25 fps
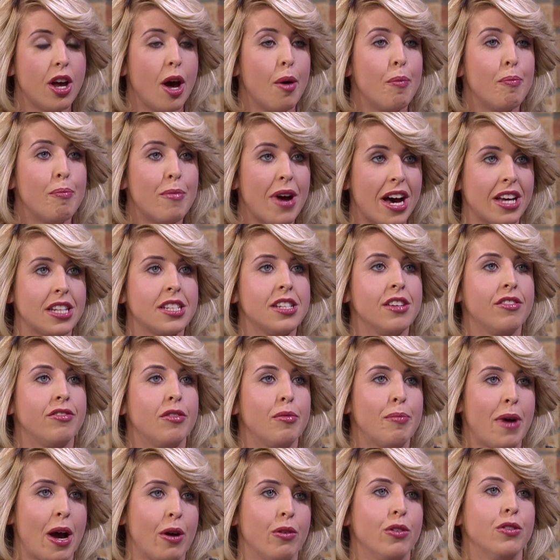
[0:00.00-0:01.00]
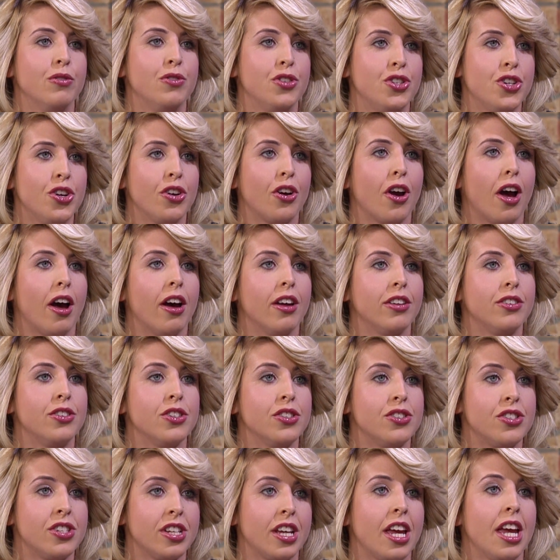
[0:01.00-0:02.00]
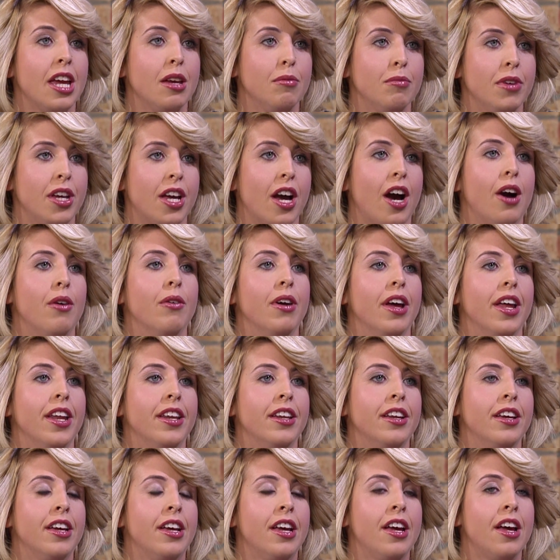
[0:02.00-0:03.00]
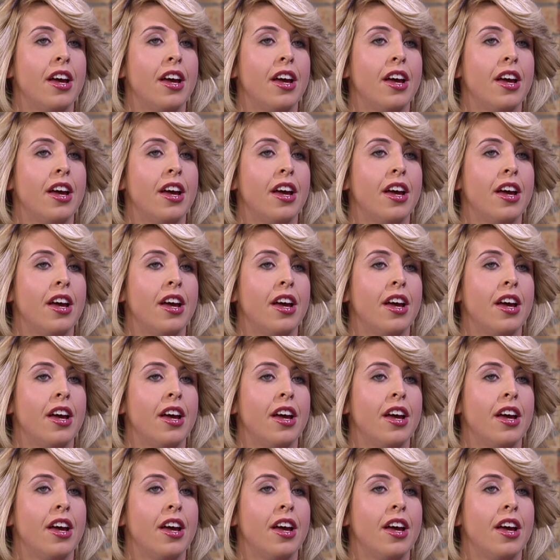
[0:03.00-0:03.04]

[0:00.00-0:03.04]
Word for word: a massive amount of sugar just to keep me going.